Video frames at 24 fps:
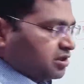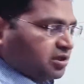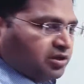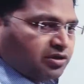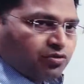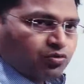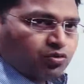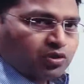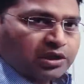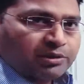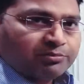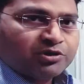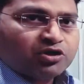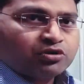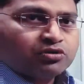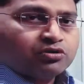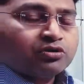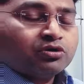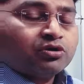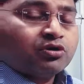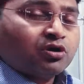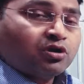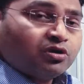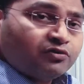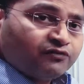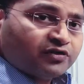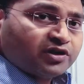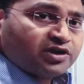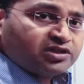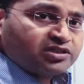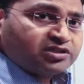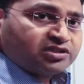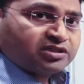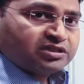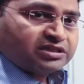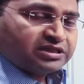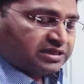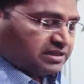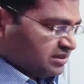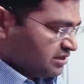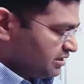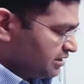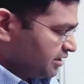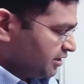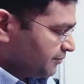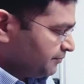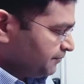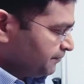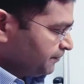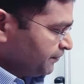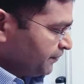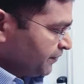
requirement or the non-functional testing,